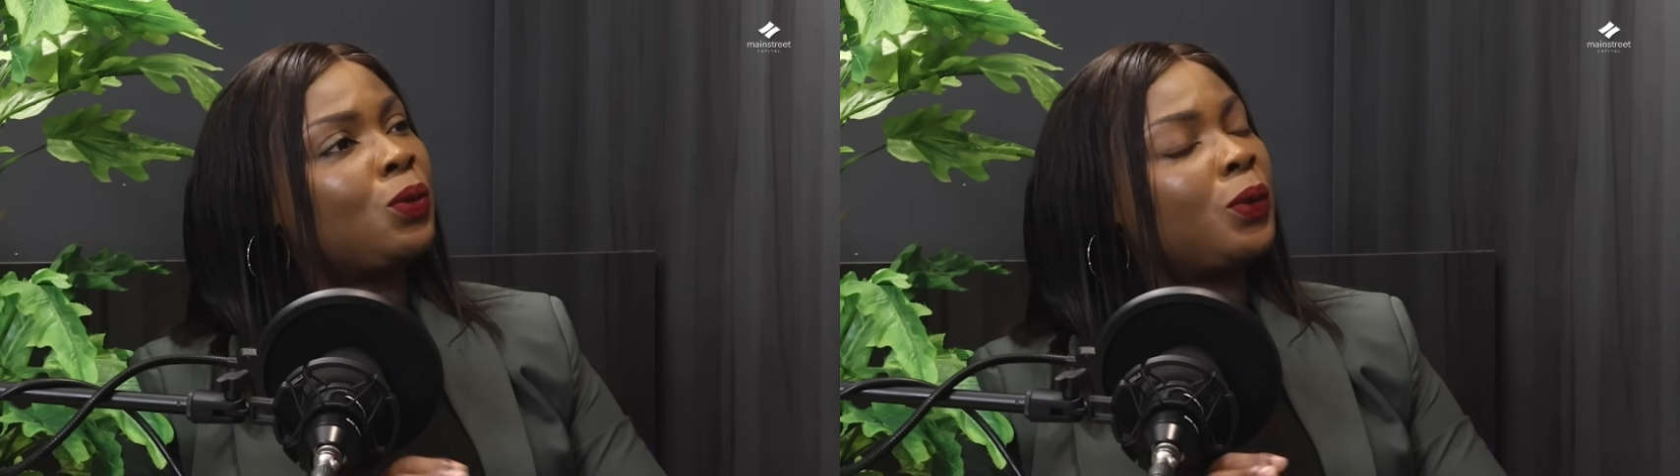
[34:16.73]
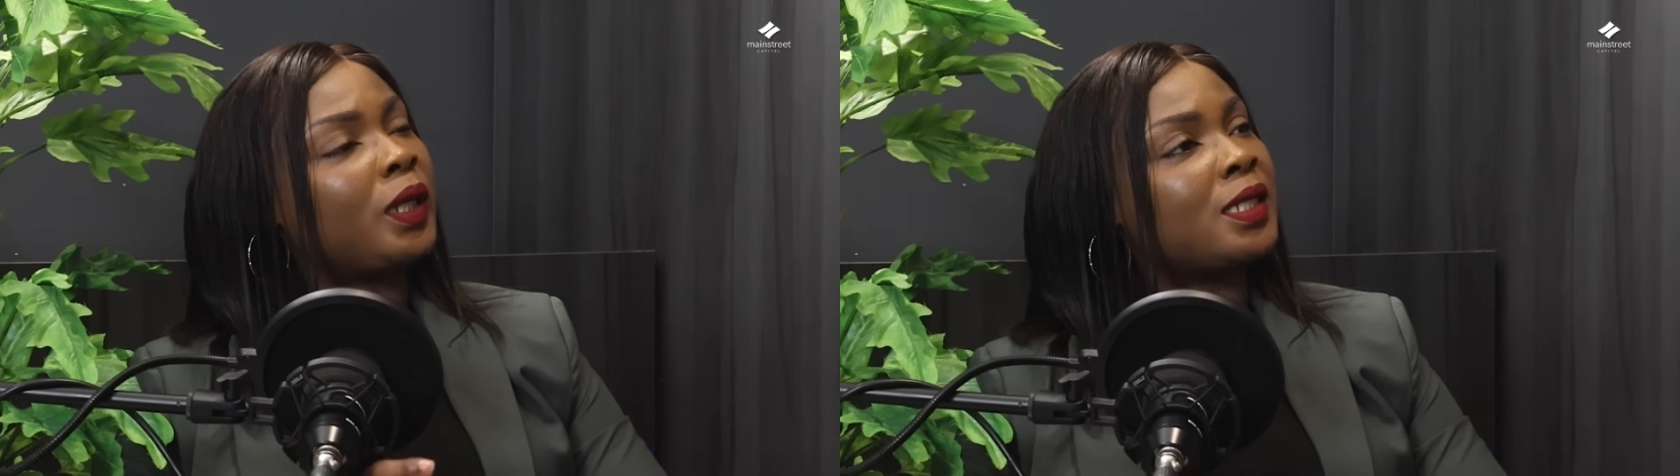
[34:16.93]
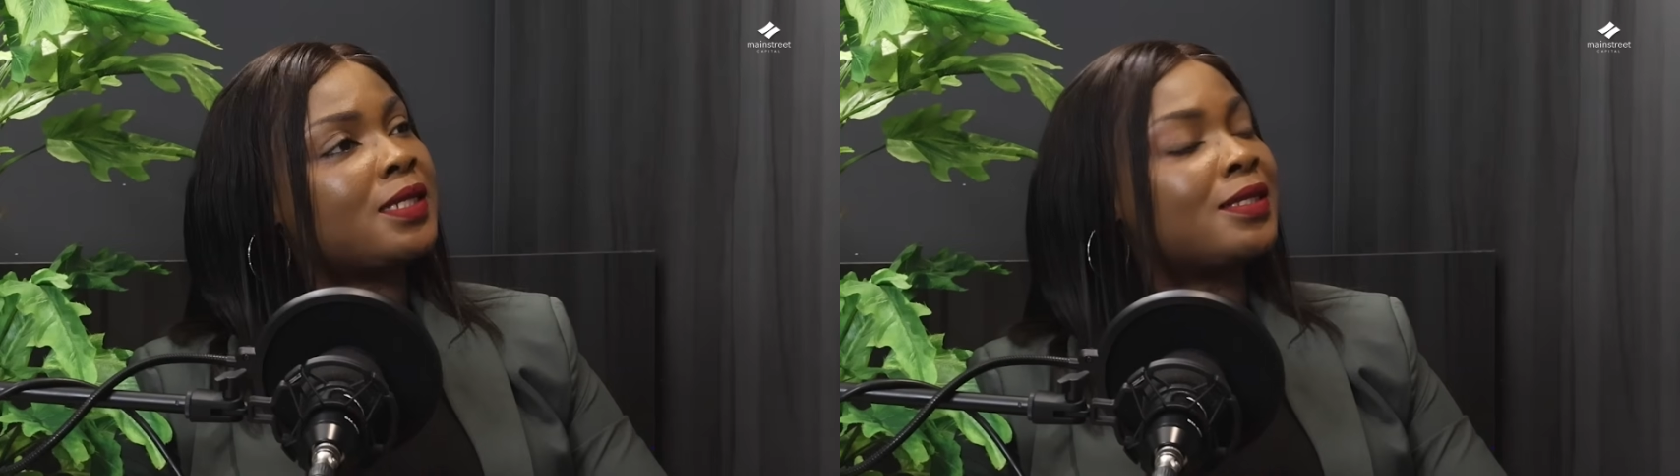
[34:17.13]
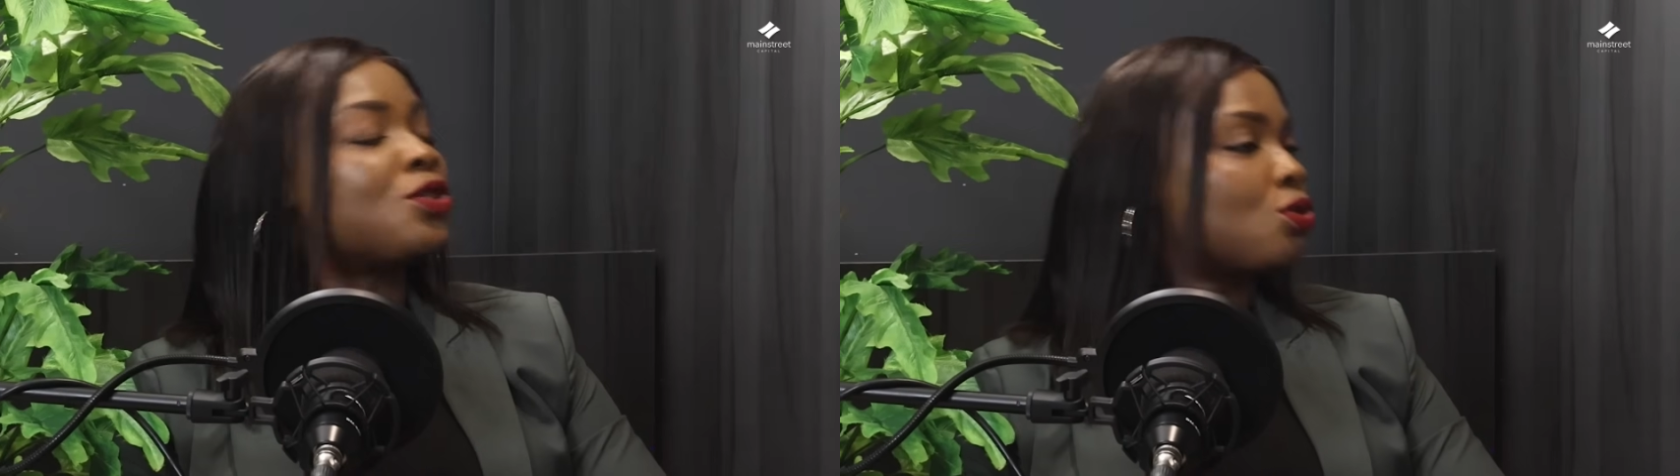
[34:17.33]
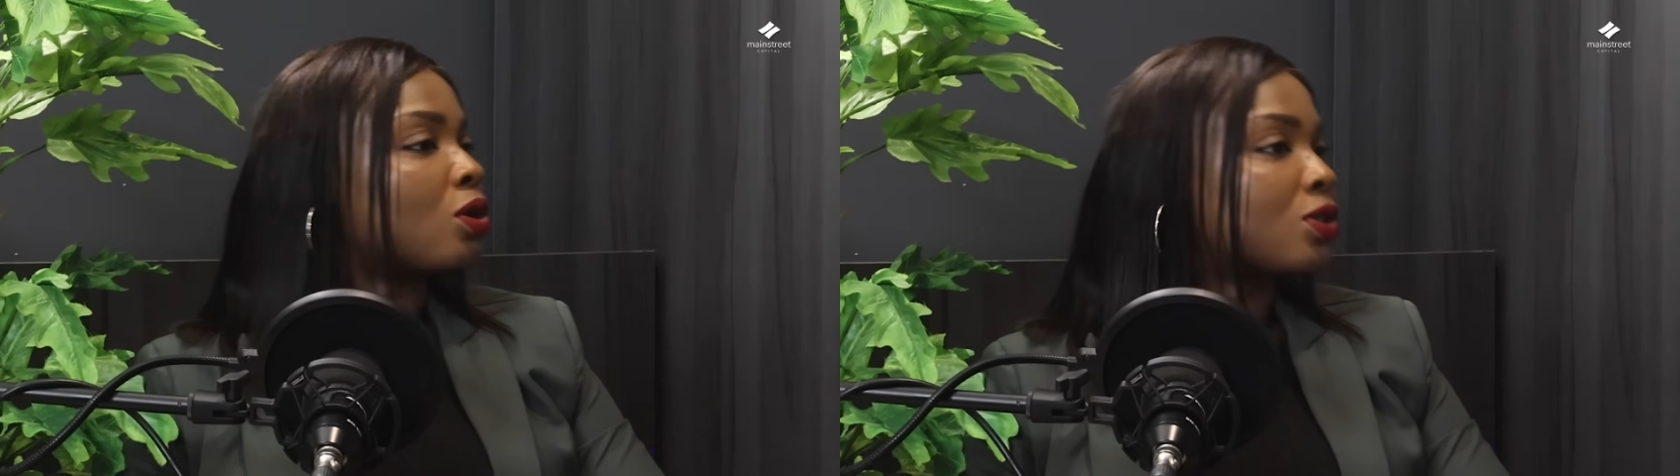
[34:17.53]
is the
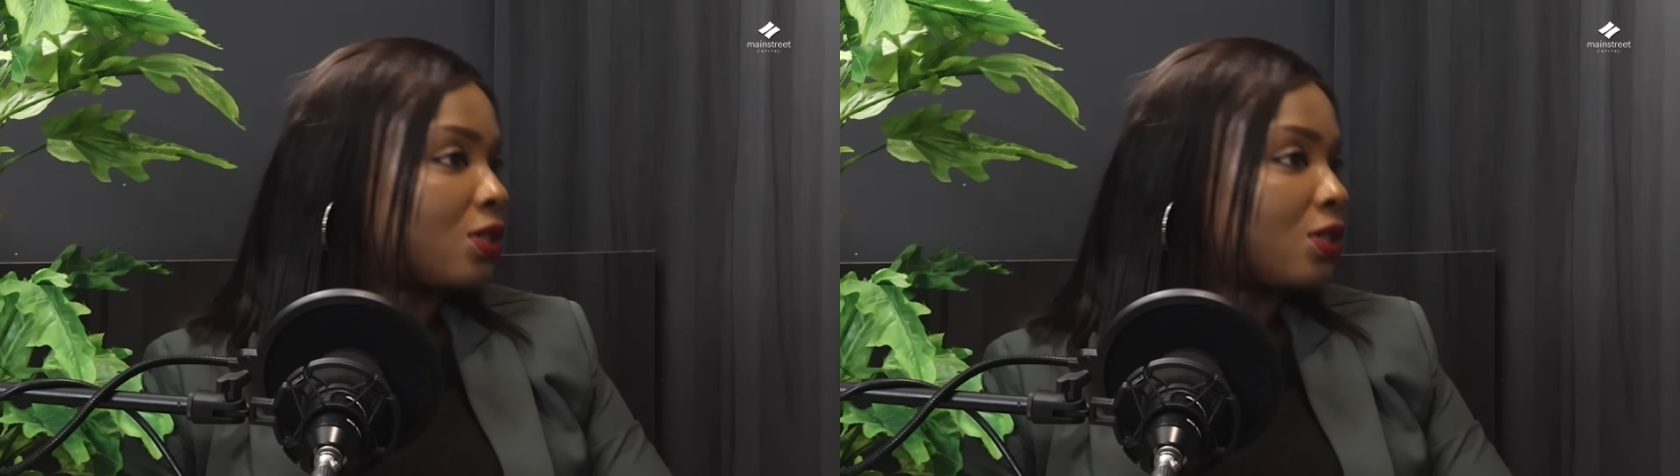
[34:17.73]
structure.